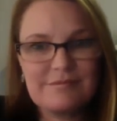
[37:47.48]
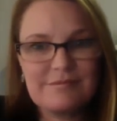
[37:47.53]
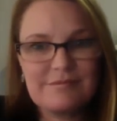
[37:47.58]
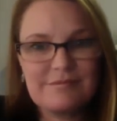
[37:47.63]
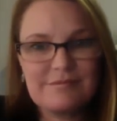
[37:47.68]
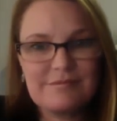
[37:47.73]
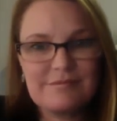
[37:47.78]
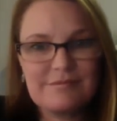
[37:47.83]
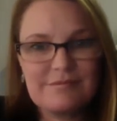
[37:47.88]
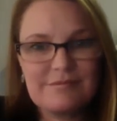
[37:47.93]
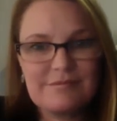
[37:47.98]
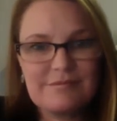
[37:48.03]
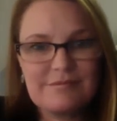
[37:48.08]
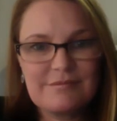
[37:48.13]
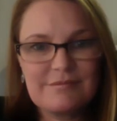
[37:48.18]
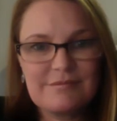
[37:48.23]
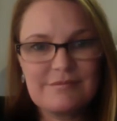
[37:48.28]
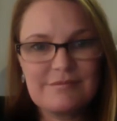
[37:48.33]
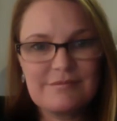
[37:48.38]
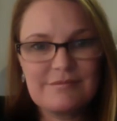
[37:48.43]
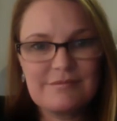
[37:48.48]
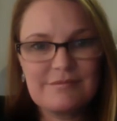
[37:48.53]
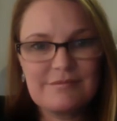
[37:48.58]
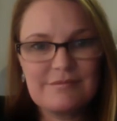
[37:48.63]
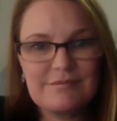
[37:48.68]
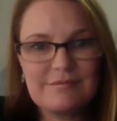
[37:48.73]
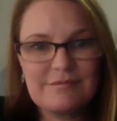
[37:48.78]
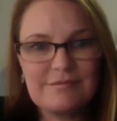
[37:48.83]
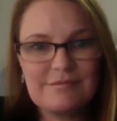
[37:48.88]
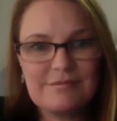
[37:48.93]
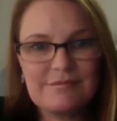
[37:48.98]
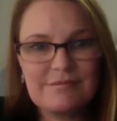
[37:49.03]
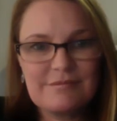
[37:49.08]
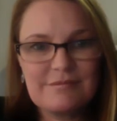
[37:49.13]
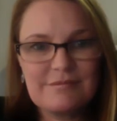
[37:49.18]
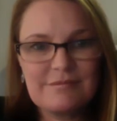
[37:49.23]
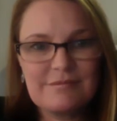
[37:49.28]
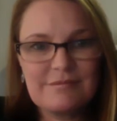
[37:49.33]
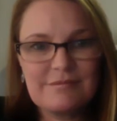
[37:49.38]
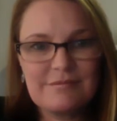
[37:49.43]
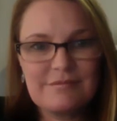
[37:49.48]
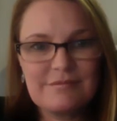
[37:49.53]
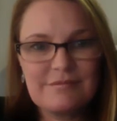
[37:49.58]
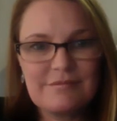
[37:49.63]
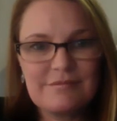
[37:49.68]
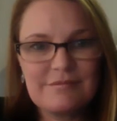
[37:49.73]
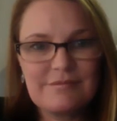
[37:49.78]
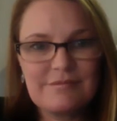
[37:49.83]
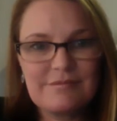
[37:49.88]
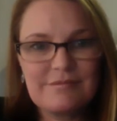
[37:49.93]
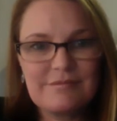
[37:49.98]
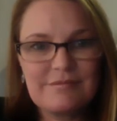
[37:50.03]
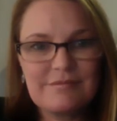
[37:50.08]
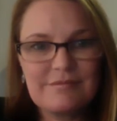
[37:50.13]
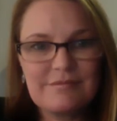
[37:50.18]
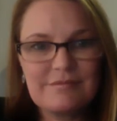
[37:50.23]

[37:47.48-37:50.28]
[no speech]